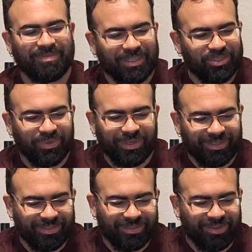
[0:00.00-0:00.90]
This
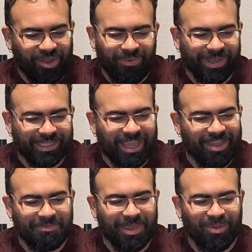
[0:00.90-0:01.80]
one always
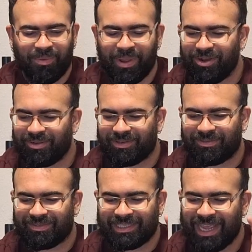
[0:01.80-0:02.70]
gave me a weird
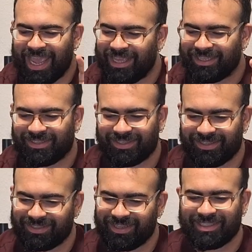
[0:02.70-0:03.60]
taste.
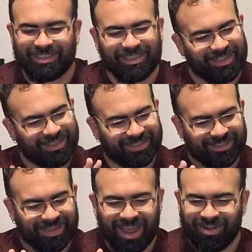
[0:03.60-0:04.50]

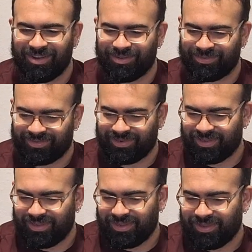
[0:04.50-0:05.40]
I don't know.
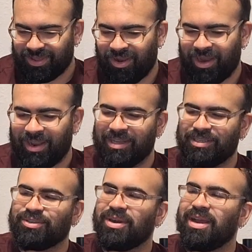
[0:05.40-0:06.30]
All right,
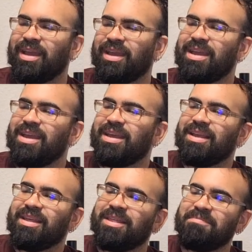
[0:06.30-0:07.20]
let's try
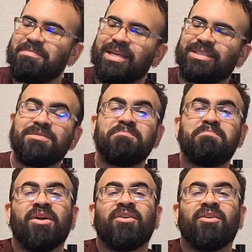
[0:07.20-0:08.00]
the Moe Sip.